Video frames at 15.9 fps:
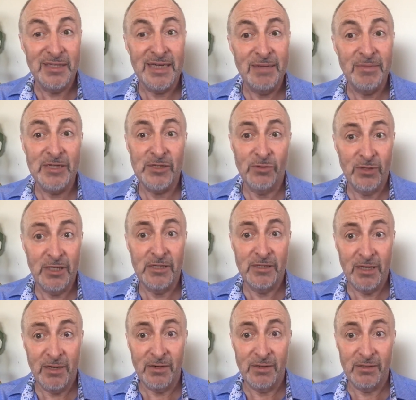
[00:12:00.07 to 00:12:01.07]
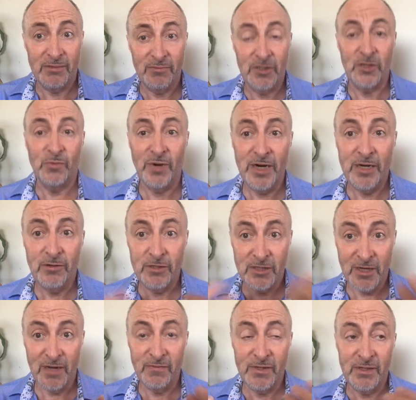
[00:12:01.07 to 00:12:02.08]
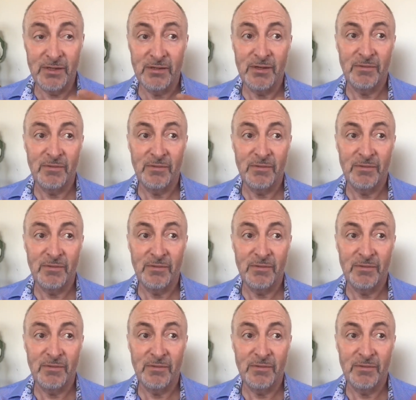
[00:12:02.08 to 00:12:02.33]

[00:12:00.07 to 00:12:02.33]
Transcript: to keep that sort of thing secret, which is why you discover